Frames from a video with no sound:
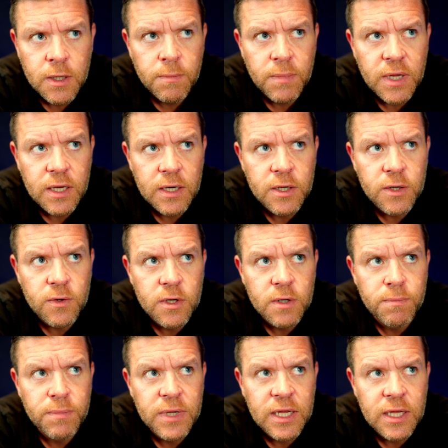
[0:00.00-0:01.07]
but you
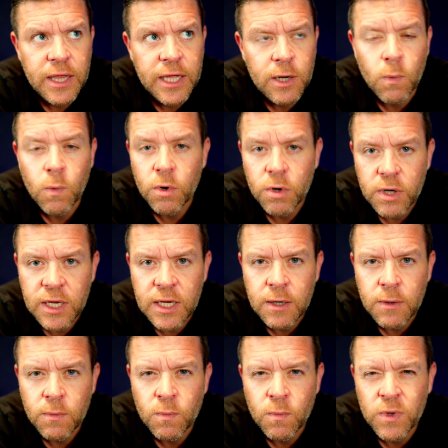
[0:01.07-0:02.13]
could be like
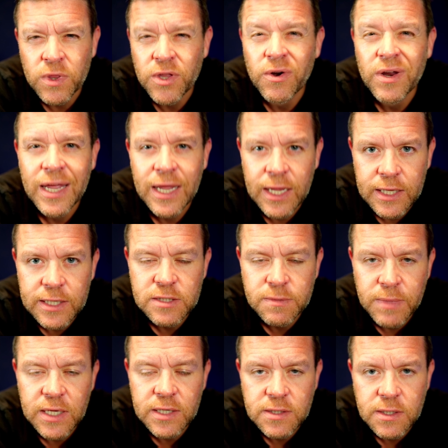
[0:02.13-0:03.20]
working with your hands
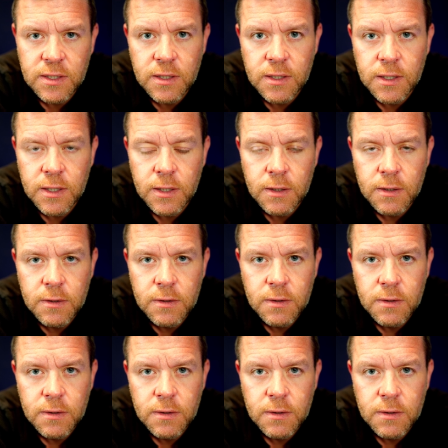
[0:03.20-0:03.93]
basically.